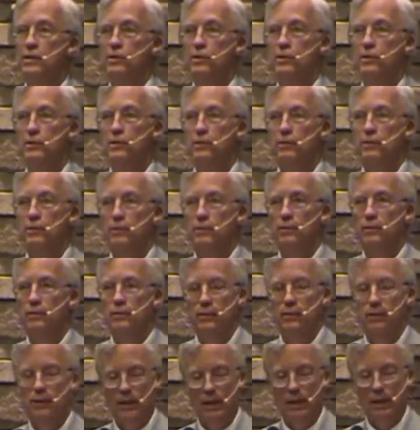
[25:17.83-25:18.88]
is
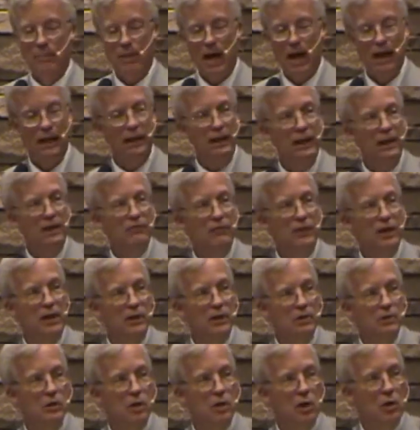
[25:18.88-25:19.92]
by
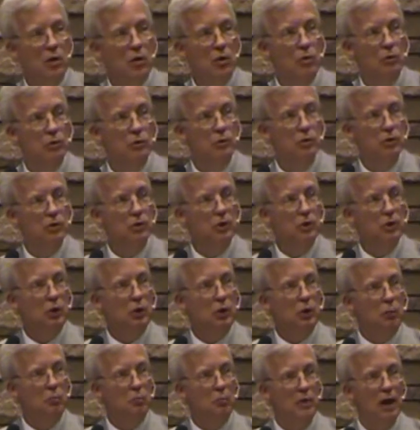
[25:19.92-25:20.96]
living as those
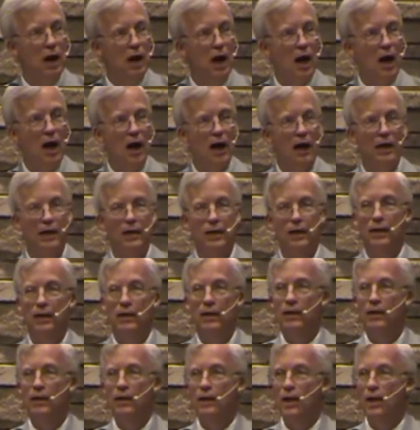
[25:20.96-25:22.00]
whom God
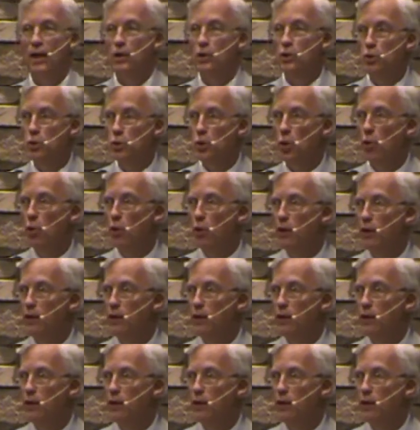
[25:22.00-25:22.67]
as